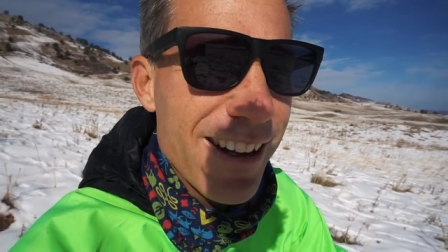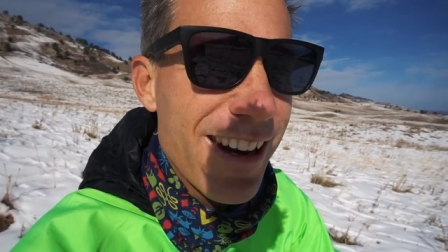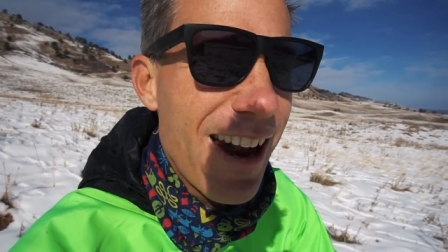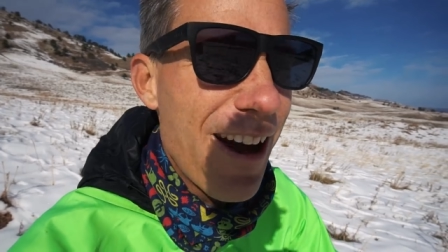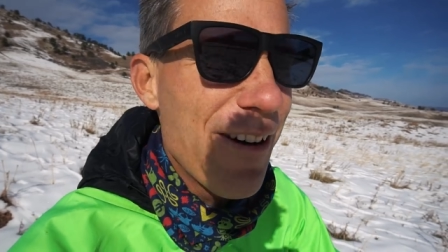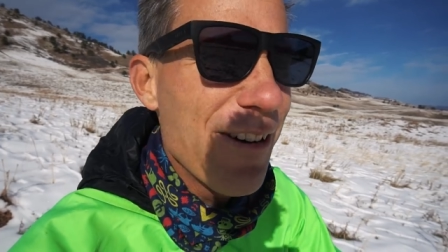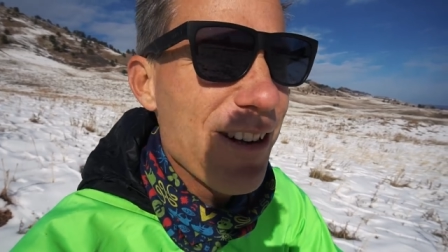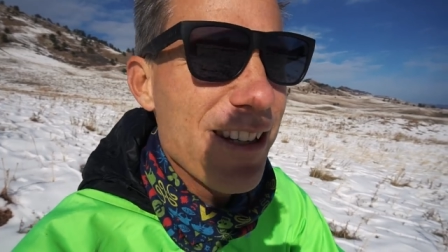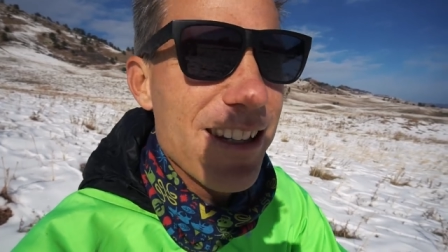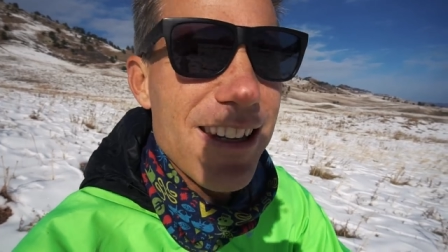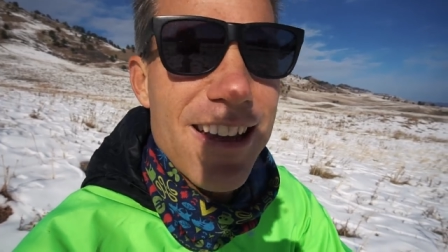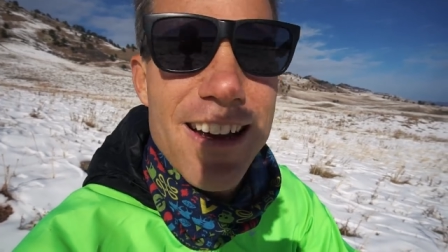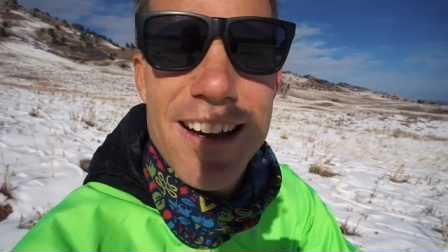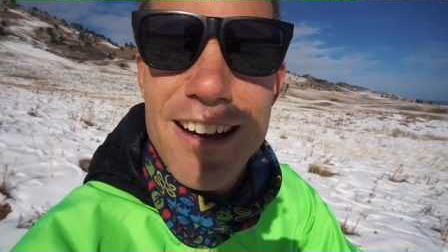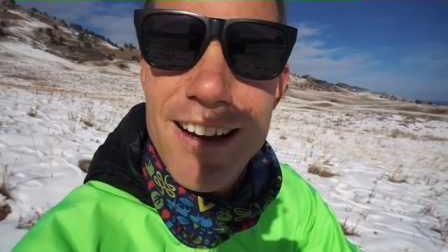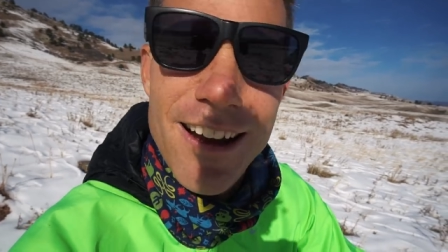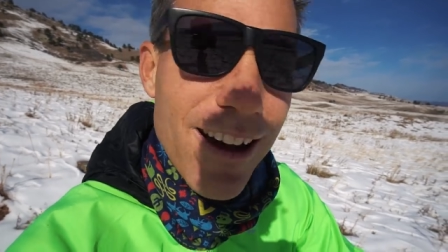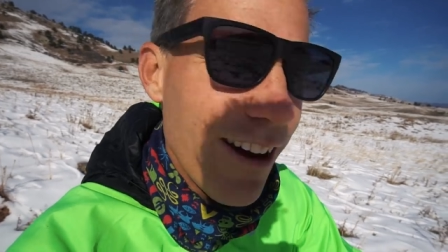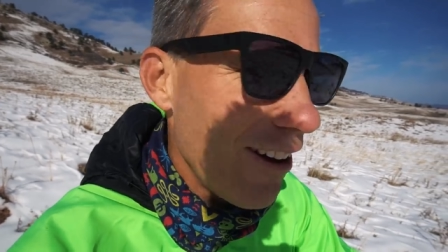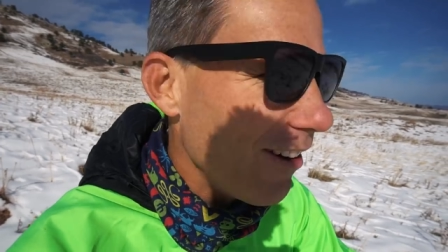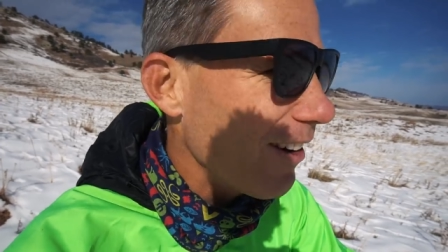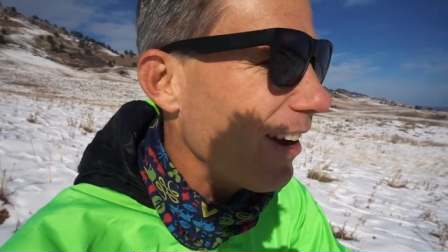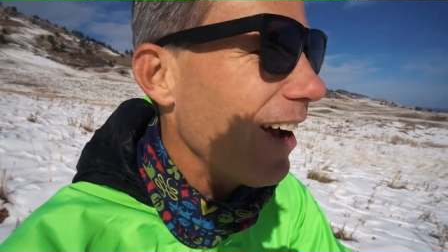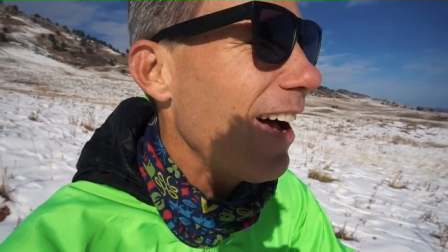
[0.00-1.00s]
and I was like,
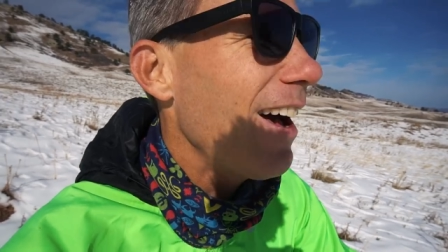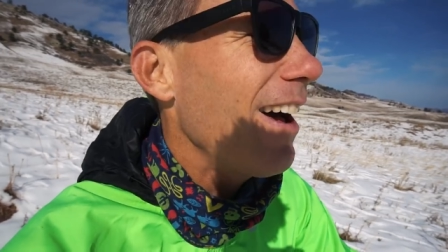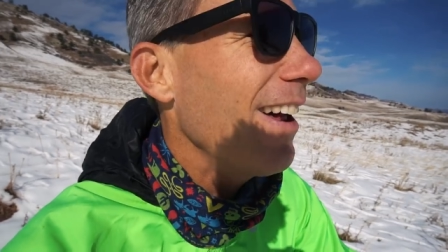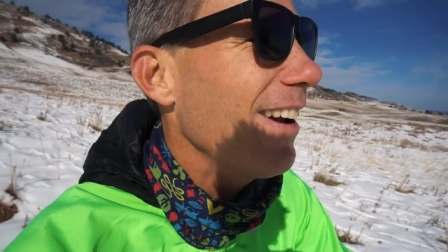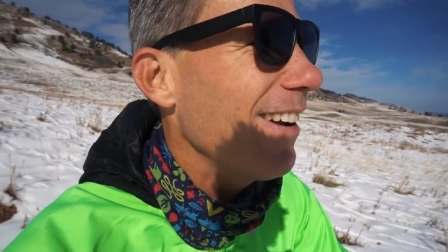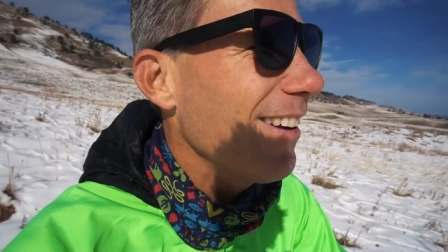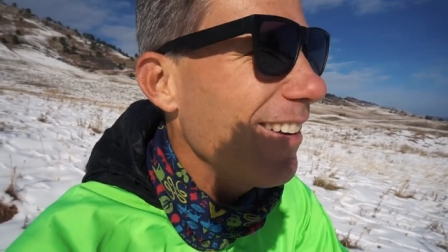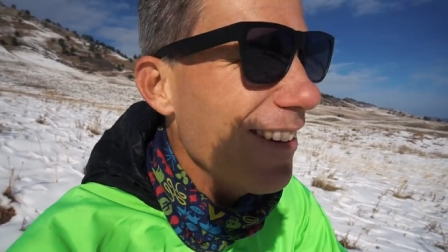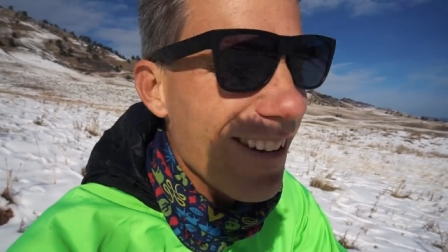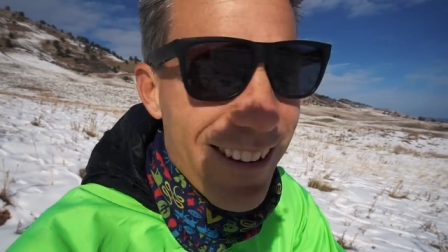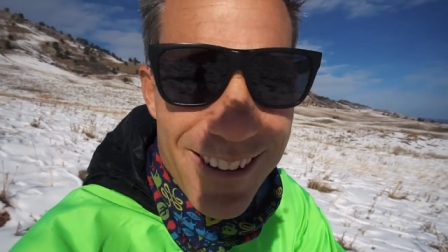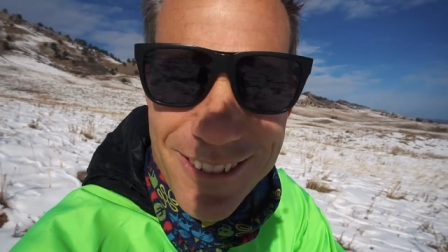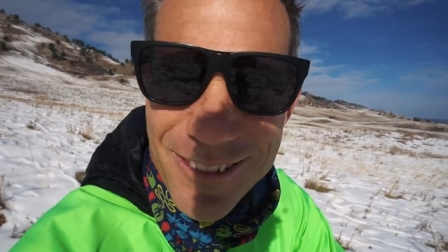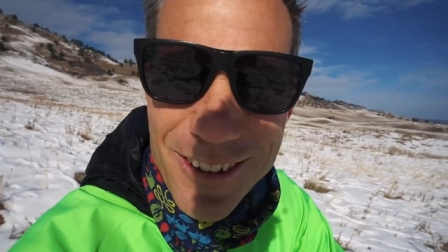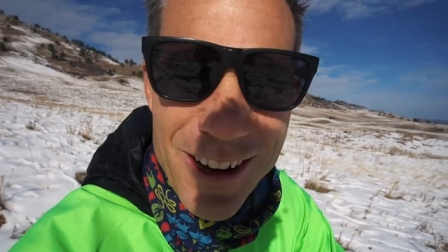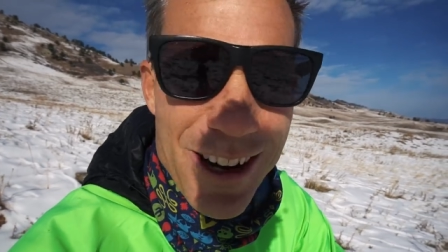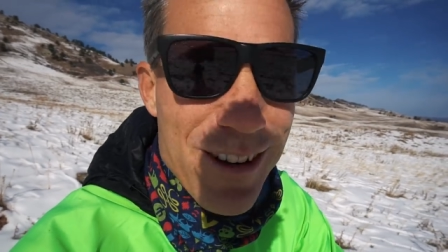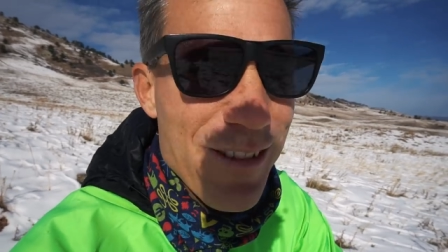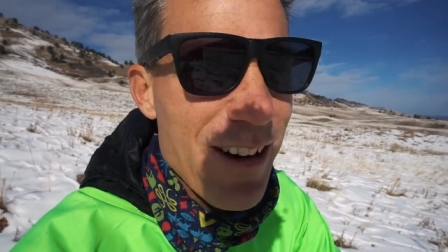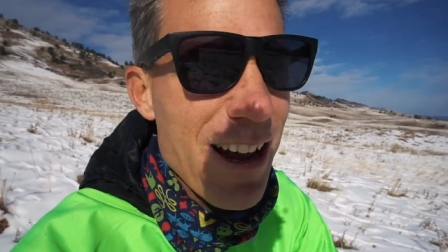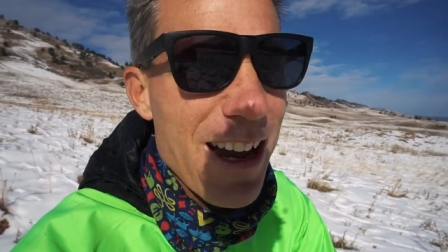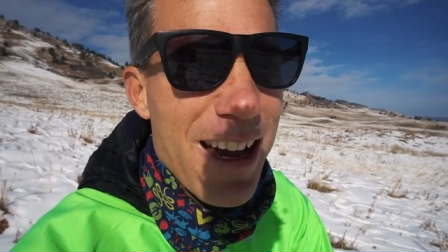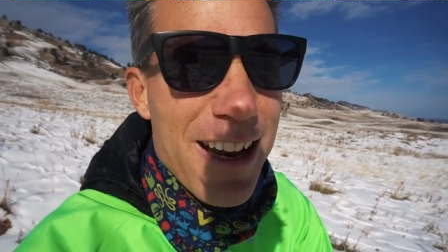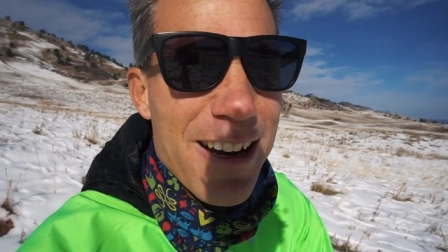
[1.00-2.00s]
"Oh god, what
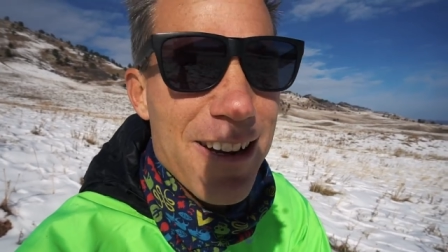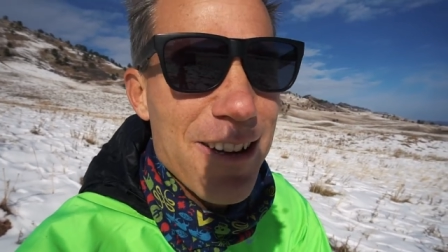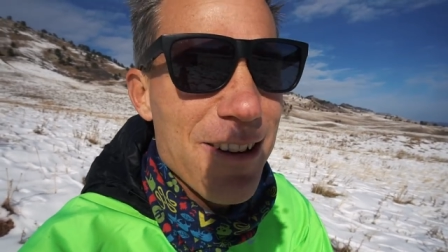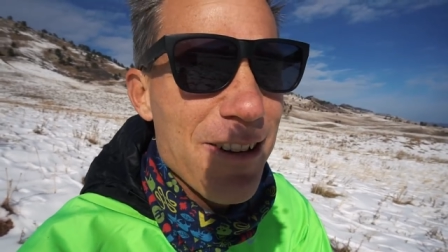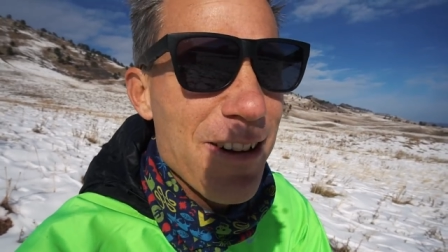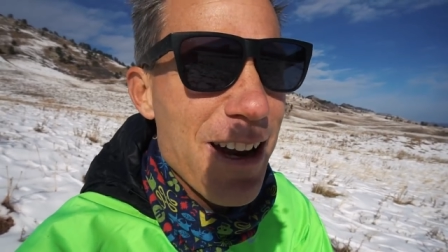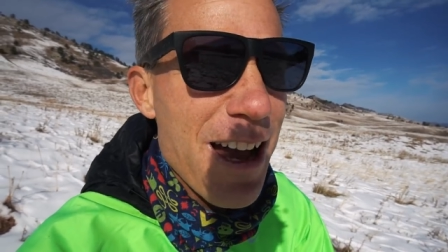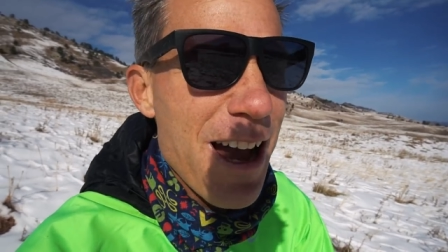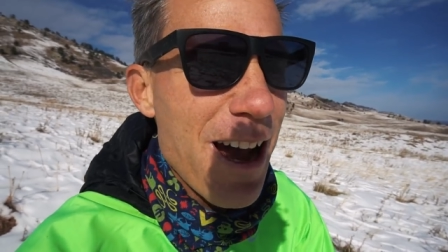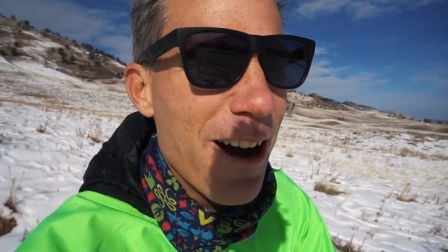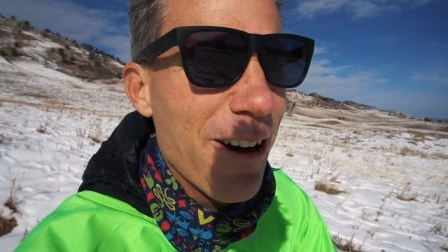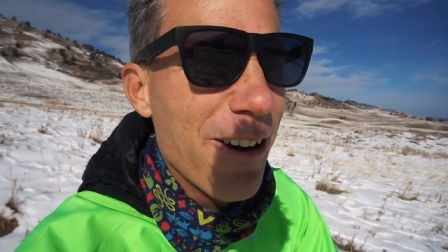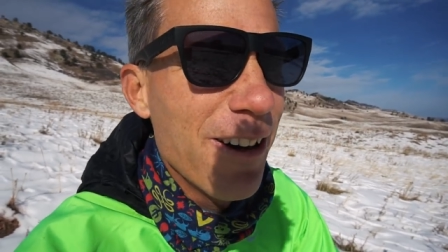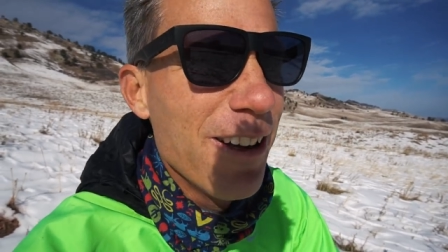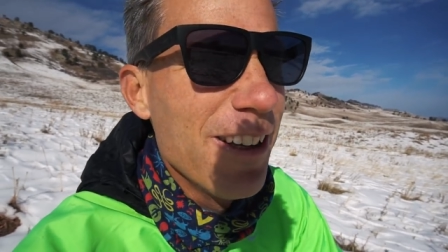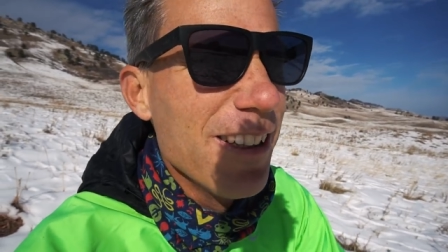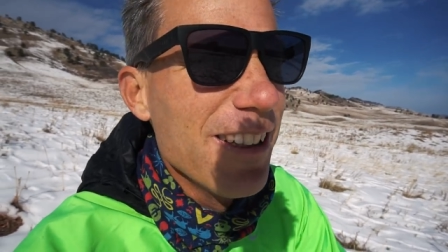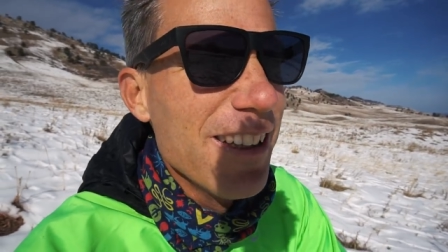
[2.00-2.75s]
am I going to do now?"